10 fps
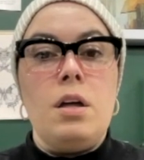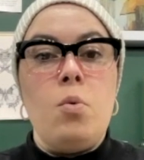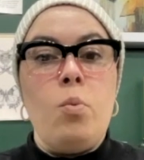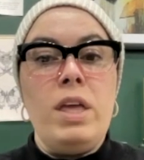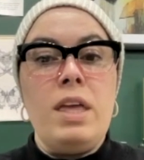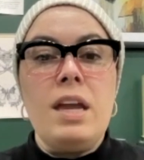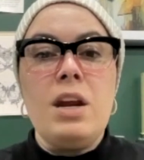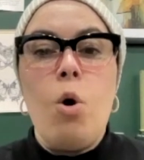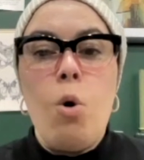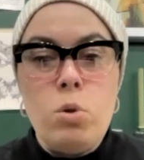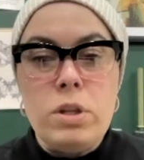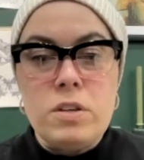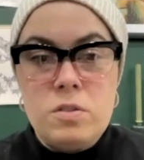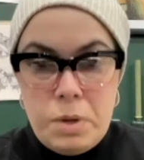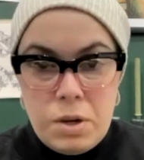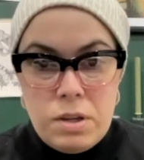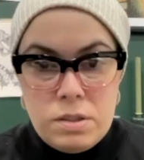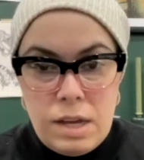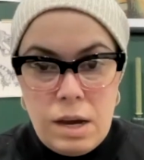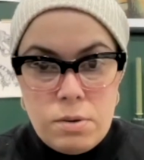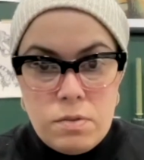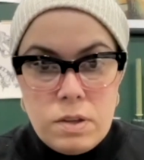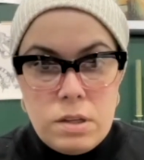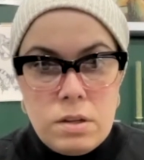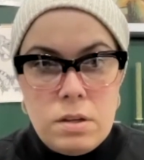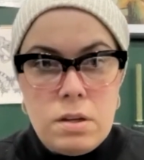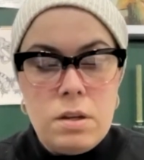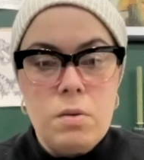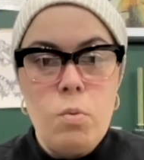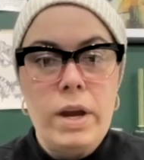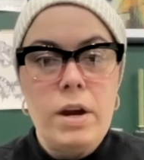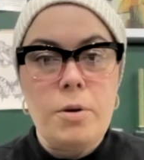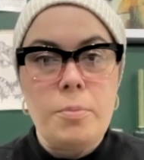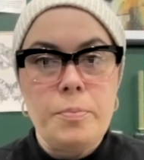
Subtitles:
we get a whole experience out of it, where